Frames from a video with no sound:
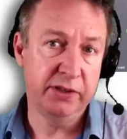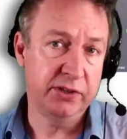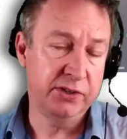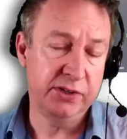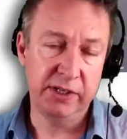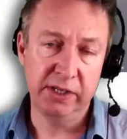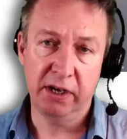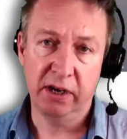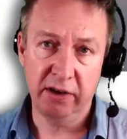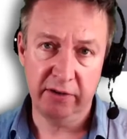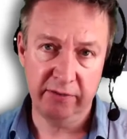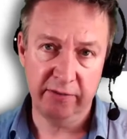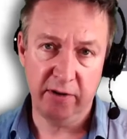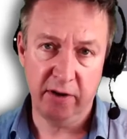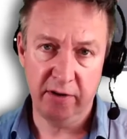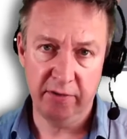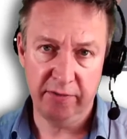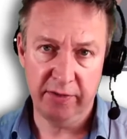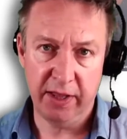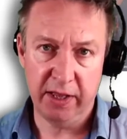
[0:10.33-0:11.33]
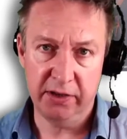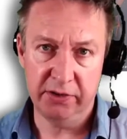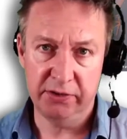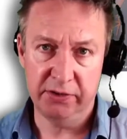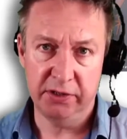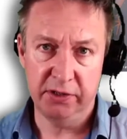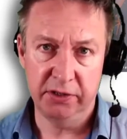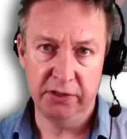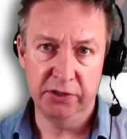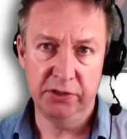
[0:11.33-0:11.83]
the
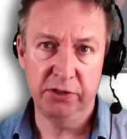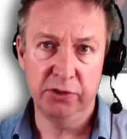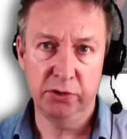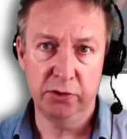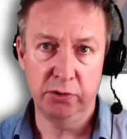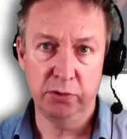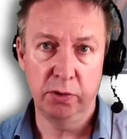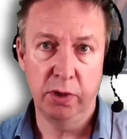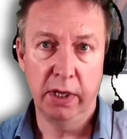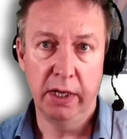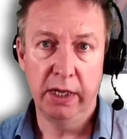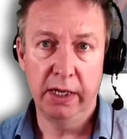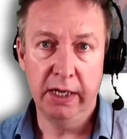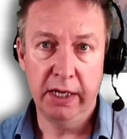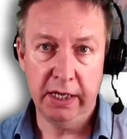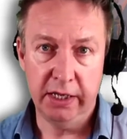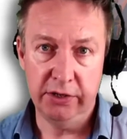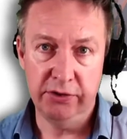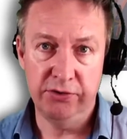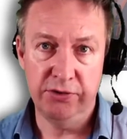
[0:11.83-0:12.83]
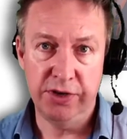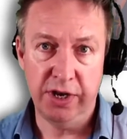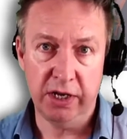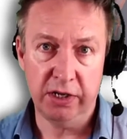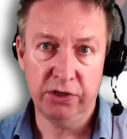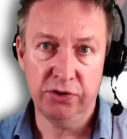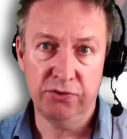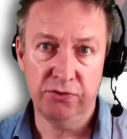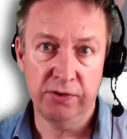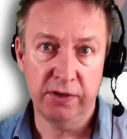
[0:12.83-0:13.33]
CI5002
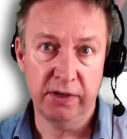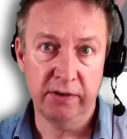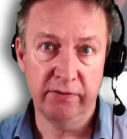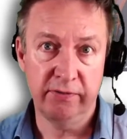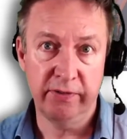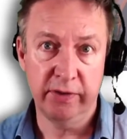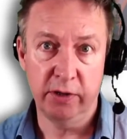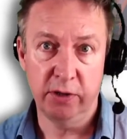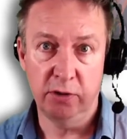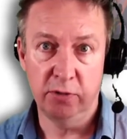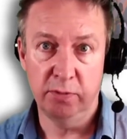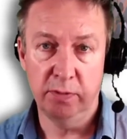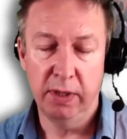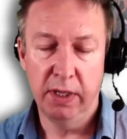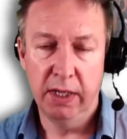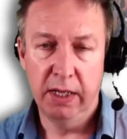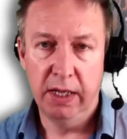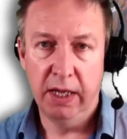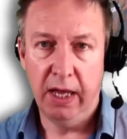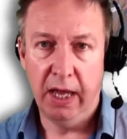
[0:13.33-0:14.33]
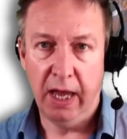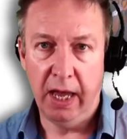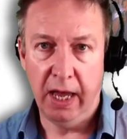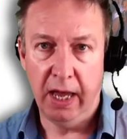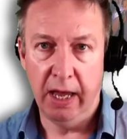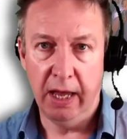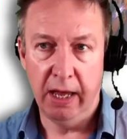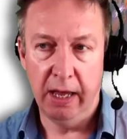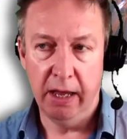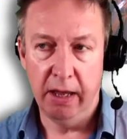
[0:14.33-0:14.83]
introductory film,
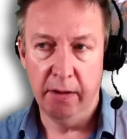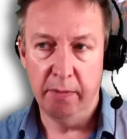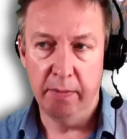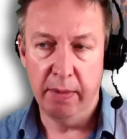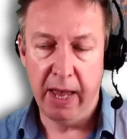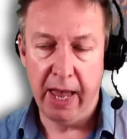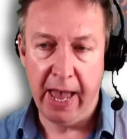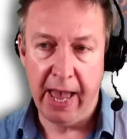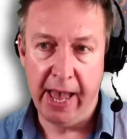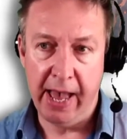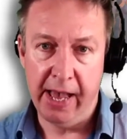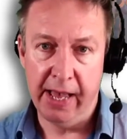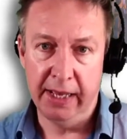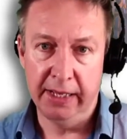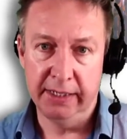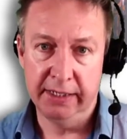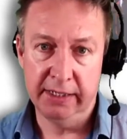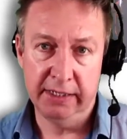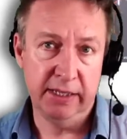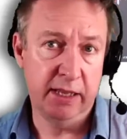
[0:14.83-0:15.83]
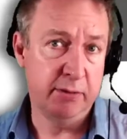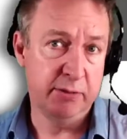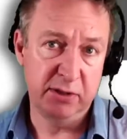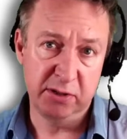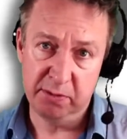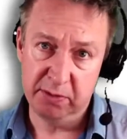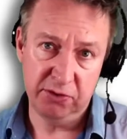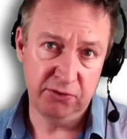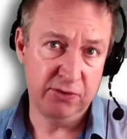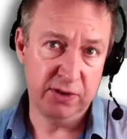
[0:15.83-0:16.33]
and there was
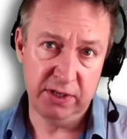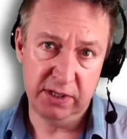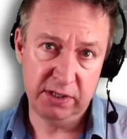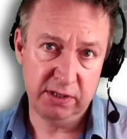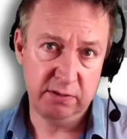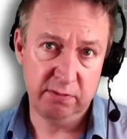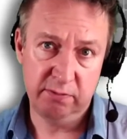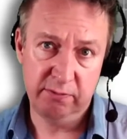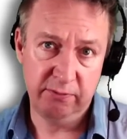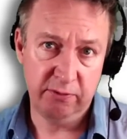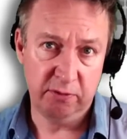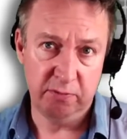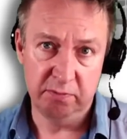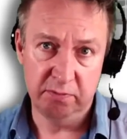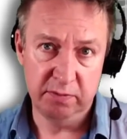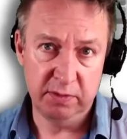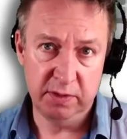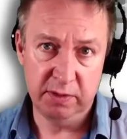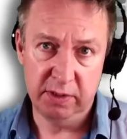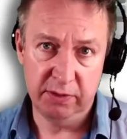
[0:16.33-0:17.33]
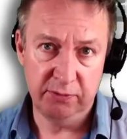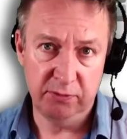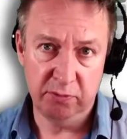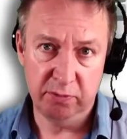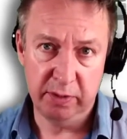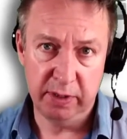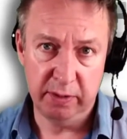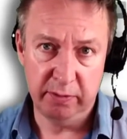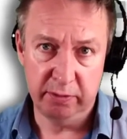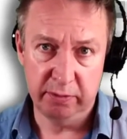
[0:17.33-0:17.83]
some interest from different
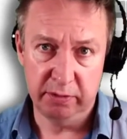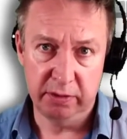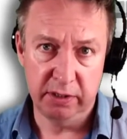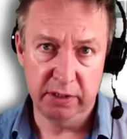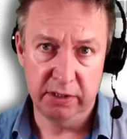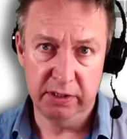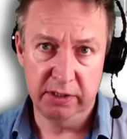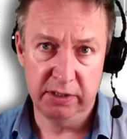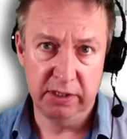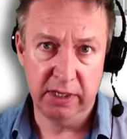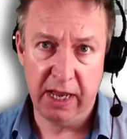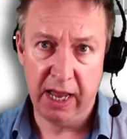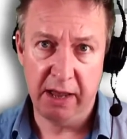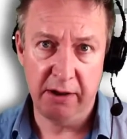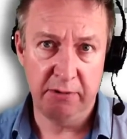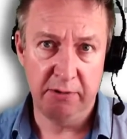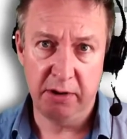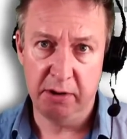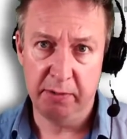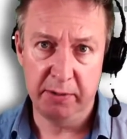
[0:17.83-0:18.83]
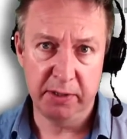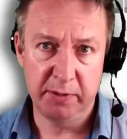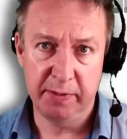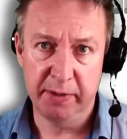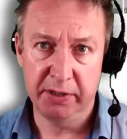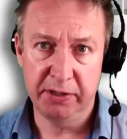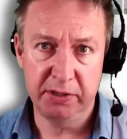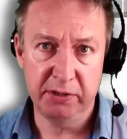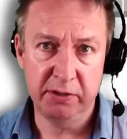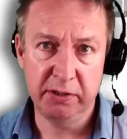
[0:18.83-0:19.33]
people as to how I went
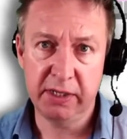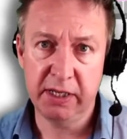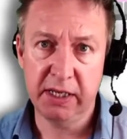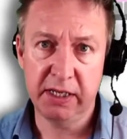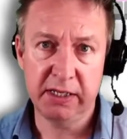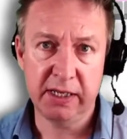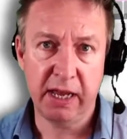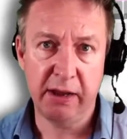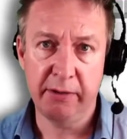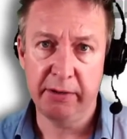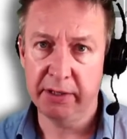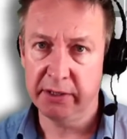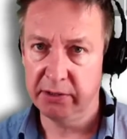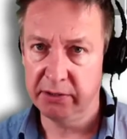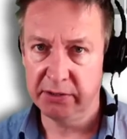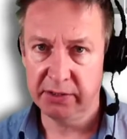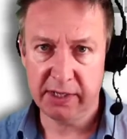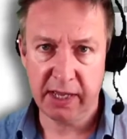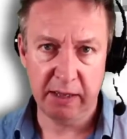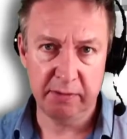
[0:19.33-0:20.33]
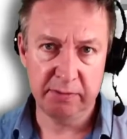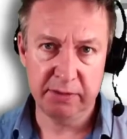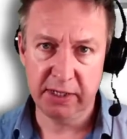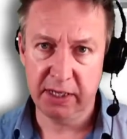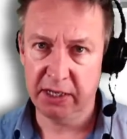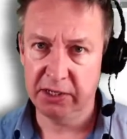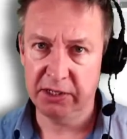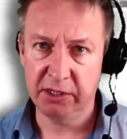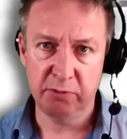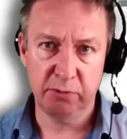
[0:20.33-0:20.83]
about doing it, how I used
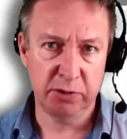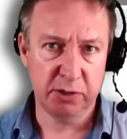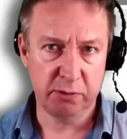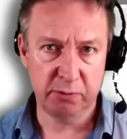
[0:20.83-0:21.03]
Camtasia, what